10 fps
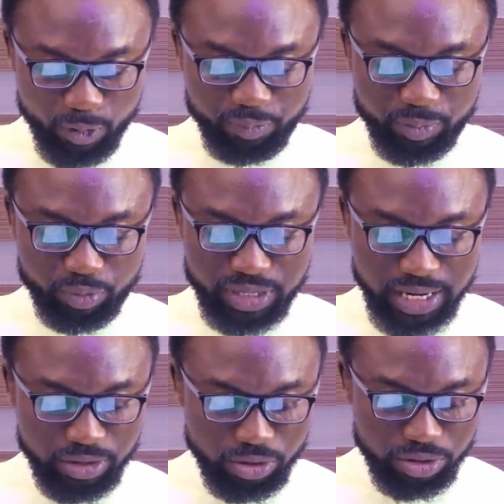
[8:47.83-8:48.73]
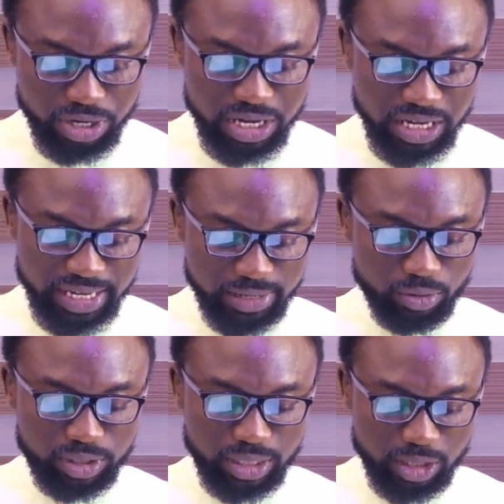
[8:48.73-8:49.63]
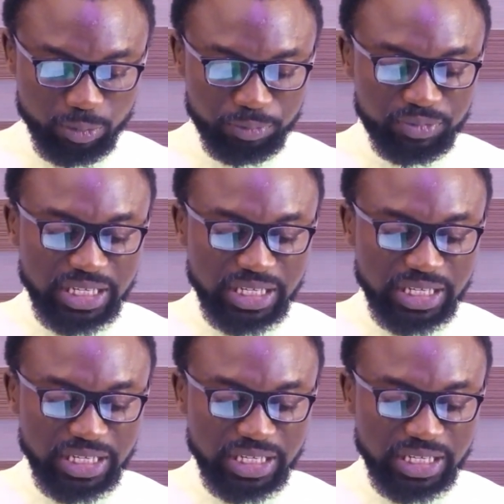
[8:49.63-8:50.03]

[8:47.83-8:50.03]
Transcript: of people that God cannot help,